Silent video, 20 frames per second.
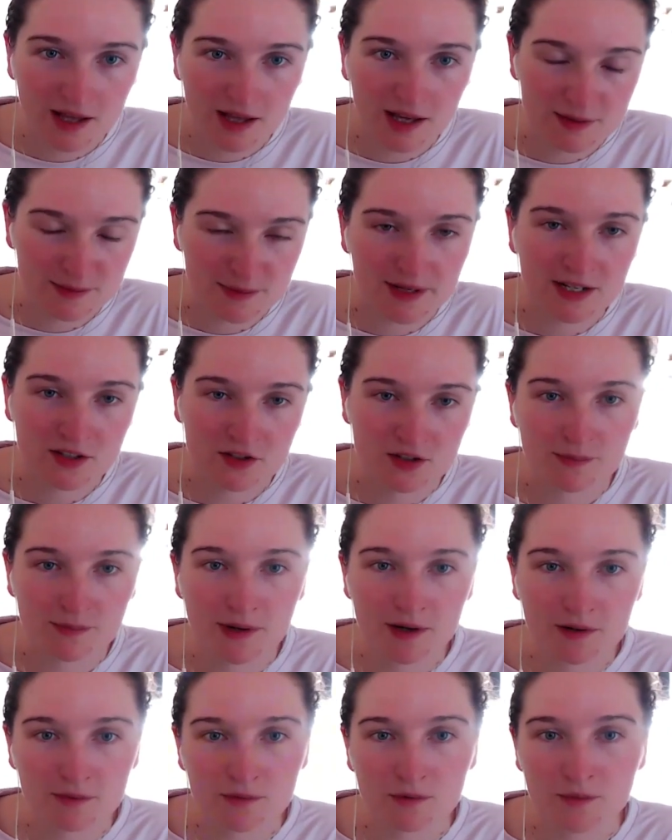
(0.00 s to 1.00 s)
explanation
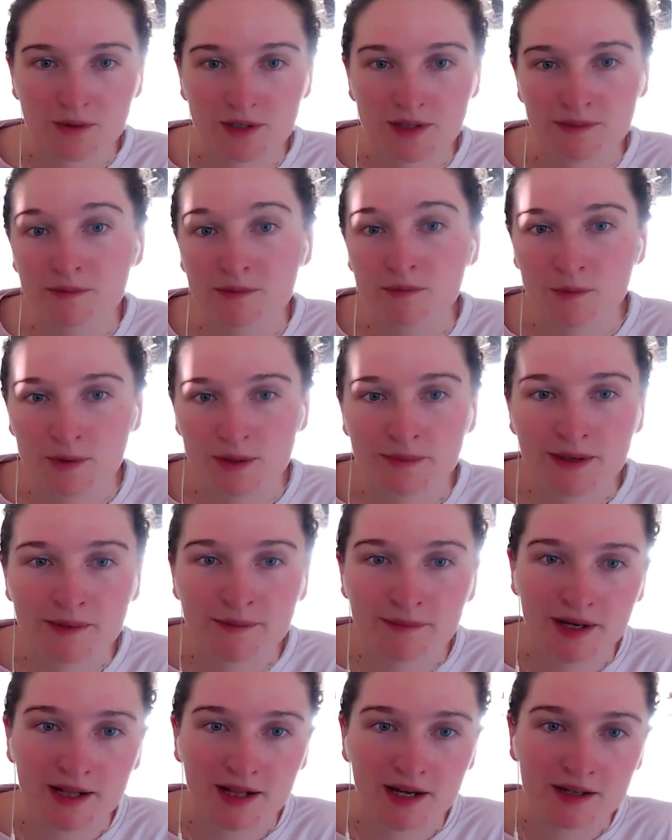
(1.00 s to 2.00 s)
about what we
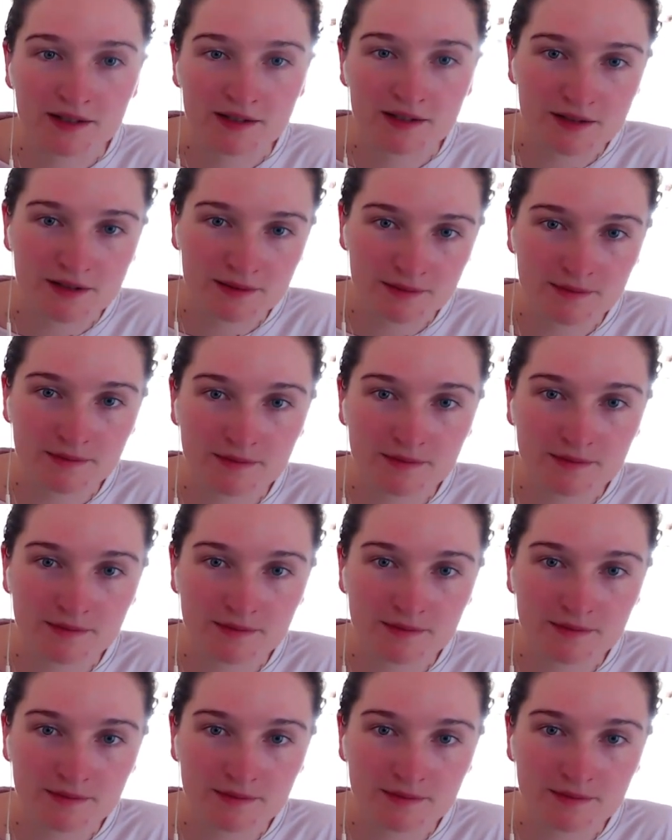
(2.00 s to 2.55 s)
mean by that.